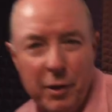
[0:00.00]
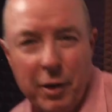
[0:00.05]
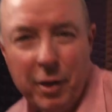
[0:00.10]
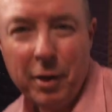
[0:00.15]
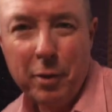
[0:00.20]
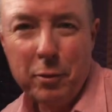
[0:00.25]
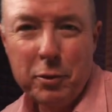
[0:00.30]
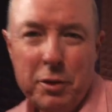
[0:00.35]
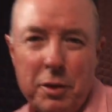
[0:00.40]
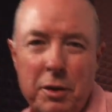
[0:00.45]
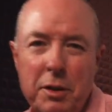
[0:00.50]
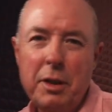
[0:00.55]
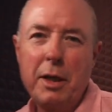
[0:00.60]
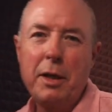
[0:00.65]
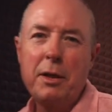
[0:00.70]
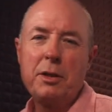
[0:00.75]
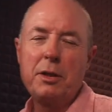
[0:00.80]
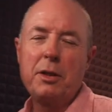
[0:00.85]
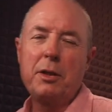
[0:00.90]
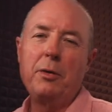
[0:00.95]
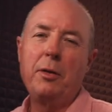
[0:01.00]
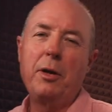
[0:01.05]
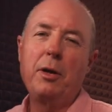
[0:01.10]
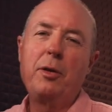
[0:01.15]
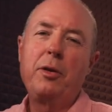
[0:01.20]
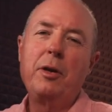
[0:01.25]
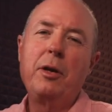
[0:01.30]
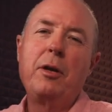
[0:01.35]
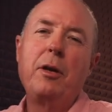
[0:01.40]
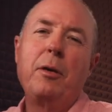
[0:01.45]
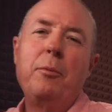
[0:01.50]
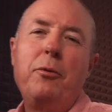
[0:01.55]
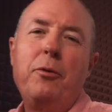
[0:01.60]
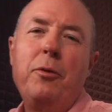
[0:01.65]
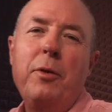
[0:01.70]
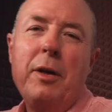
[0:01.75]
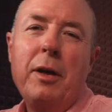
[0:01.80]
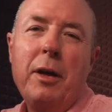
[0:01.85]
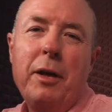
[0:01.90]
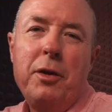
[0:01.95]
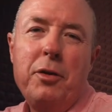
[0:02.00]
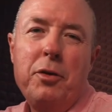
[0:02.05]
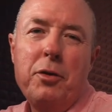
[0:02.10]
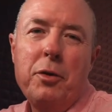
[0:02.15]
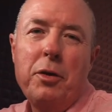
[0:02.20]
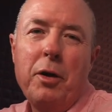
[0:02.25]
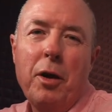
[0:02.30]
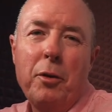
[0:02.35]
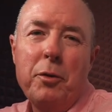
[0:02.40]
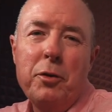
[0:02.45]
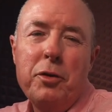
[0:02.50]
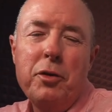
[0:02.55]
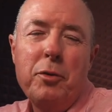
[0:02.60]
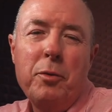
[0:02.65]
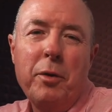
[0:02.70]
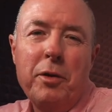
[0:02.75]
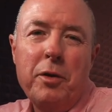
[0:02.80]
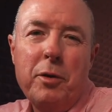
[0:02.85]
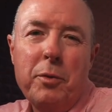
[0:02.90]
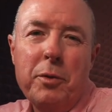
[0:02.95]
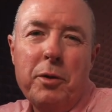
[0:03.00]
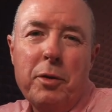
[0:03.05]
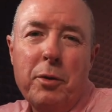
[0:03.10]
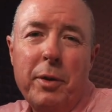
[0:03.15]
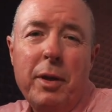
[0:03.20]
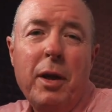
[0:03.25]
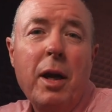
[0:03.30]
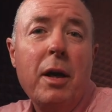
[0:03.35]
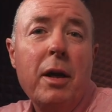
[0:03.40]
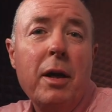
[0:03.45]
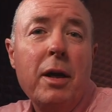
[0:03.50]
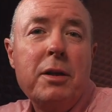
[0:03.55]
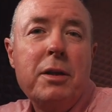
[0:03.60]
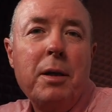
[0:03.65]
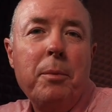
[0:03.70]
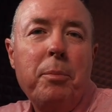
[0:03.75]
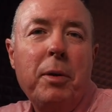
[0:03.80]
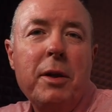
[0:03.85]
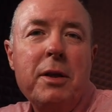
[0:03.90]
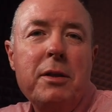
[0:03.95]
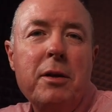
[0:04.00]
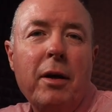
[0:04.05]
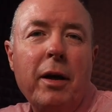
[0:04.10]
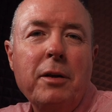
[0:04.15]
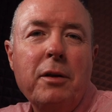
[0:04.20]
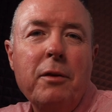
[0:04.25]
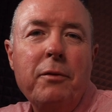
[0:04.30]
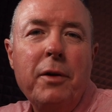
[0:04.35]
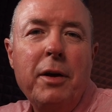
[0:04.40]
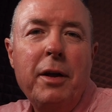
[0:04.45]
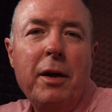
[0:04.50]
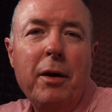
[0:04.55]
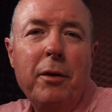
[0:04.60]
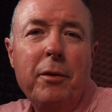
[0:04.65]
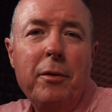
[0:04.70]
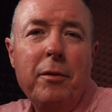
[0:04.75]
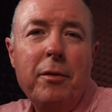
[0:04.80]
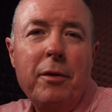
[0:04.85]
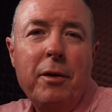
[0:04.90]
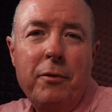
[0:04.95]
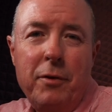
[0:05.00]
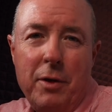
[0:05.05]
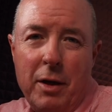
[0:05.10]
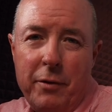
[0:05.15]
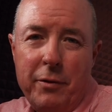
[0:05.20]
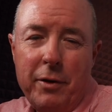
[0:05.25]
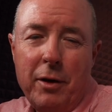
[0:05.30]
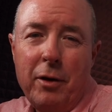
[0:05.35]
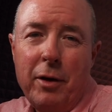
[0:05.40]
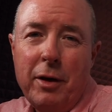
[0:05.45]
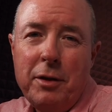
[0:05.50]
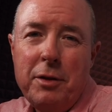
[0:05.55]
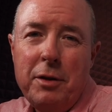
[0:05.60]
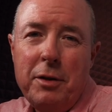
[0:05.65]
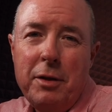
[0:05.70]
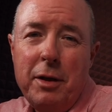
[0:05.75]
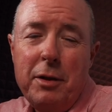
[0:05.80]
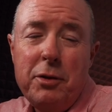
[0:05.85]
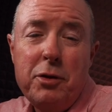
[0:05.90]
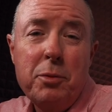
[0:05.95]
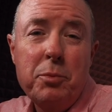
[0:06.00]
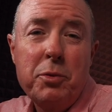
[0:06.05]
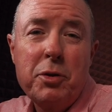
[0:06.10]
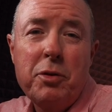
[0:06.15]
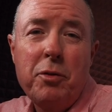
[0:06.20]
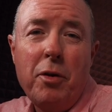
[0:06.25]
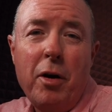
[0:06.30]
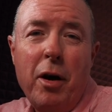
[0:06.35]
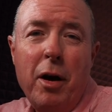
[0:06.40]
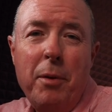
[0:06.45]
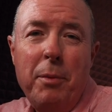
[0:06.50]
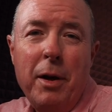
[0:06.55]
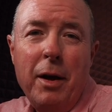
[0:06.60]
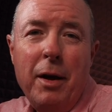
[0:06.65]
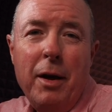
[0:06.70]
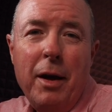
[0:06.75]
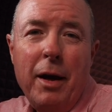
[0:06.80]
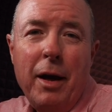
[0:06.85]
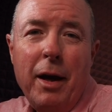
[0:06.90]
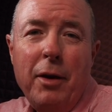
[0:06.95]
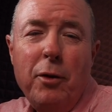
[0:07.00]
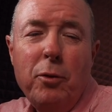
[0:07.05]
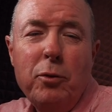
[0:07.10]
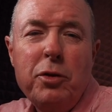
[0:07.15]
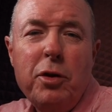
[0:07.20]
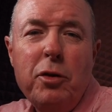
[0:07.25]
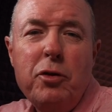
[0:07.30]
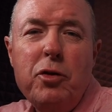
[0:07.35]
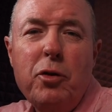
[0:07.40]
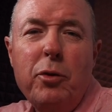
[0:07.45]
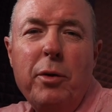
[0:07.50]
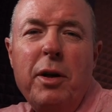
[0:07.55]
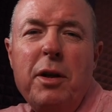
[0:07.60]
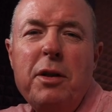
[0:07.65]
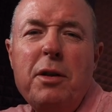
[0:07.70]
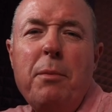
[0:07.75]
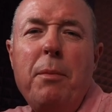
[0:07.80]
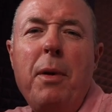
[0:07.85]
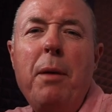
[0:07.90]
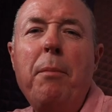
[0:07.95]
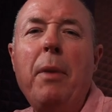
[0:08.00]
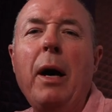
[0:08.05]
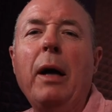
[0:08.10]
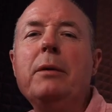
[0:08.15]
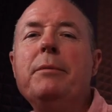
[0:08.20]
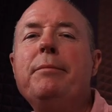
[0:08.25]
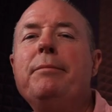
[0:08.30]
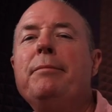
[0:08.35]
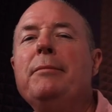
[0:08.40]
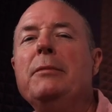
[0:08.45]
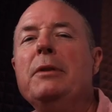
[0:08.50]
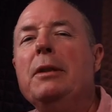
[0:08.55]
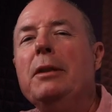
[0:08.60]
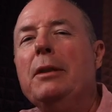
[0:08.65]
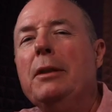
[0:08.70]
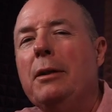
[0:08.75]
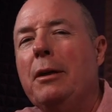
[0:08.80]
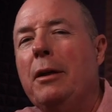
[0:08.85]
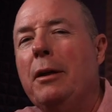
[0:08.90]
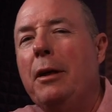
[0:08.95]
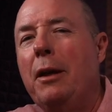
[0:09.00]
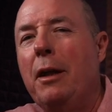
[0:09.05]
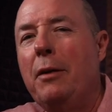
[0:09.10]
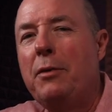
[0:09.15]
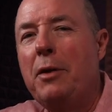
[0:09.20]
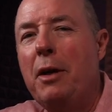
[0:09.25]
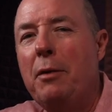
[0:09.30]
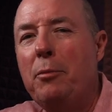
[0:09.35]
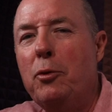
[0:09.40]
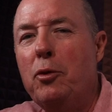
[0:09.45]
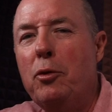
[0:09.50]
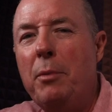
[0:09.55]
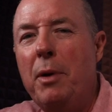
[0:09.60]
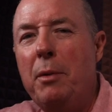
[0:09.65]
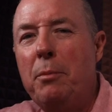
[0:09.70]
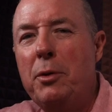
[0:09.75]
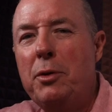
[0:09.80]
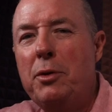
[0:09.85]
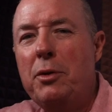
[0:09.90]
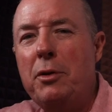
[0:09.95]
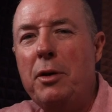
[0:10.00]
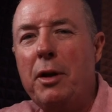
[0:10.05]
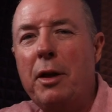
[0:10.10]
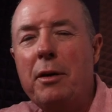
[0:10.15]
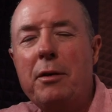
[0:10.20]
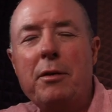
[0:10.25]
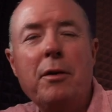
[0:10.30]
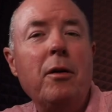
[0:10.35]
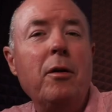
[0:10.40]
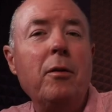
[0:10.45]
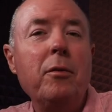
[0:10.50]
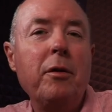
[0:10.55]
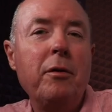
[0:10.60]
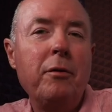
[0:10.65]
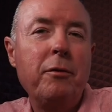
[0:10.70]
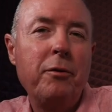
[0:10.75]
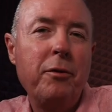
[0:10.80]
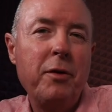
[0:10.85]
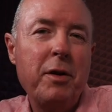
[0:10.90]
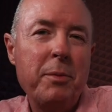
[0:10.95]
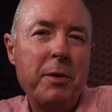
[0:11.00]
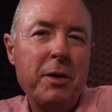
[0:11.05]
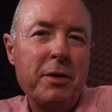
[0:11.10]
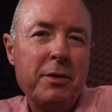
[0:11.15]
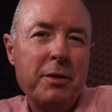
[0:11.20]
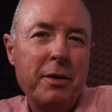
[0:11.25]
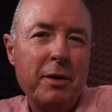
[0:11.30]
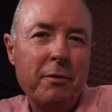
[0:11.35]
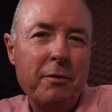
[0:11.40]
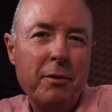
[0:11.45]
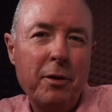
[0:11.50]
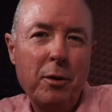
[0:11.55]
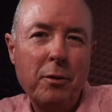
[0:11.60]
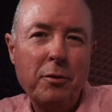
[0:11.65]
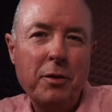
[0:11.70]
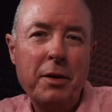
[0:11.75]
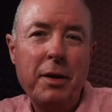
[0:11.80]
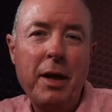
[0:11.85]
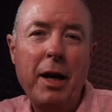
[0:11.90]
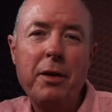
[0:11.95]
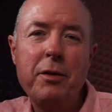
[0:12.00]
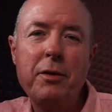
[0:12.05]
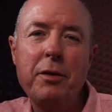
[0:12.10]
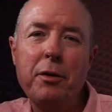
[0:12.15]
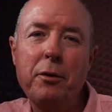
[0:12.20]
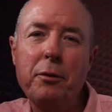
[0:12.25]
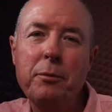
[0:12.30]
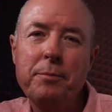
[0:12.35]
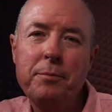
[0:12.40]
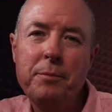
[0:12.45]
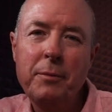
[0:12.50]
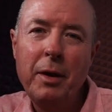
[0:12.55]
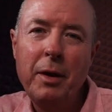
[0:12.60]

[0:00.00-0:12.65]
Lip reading: of anything else to say, so I think I'm free to let you go and do what you were doing, except please like the video if you haven't liked it yet, subscribe, and also join as a member. I'd love to have more members, and you get a whole lot of freebies involved in that deal.